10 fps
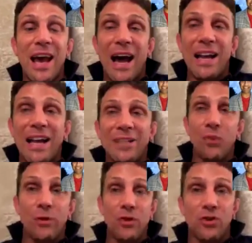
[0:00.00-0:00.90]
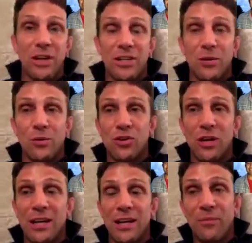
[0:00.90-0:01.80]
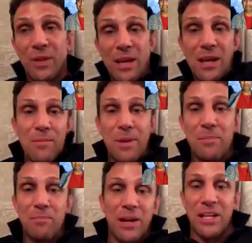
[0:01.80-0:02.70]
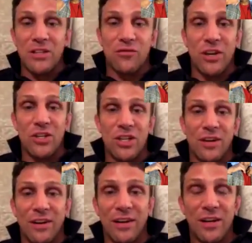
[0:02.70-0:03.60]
And that's what we're trying to do. We're trying to be buddies for each other.